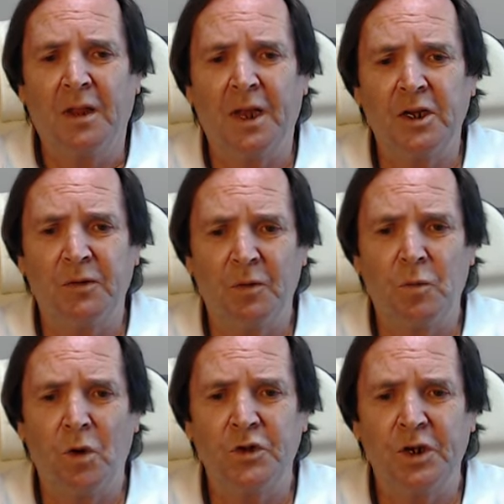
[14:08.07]
Thank you for
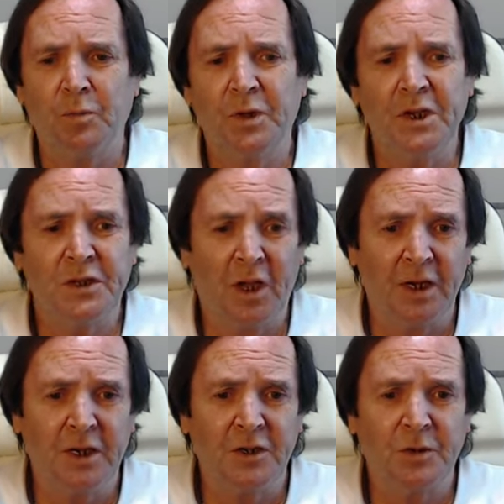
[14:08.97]
watching. Please
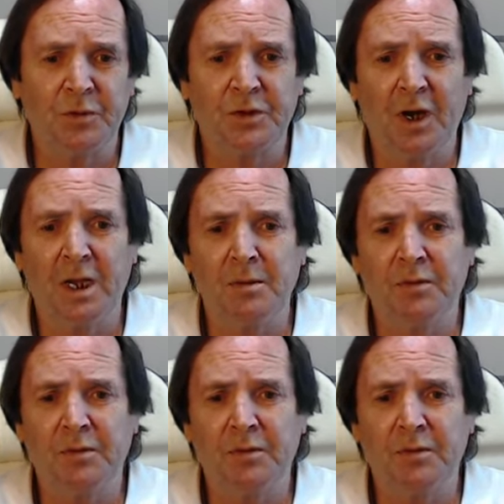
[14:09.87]
like and subscribe.